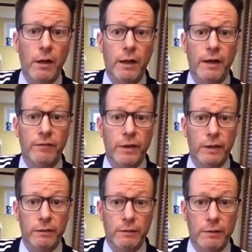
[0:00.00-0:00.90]
have
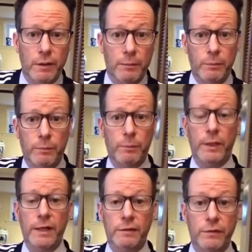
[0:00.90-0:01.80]
their
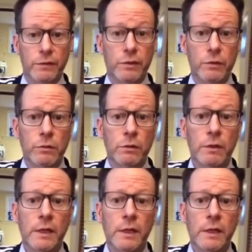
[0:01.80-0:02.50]
plans for school.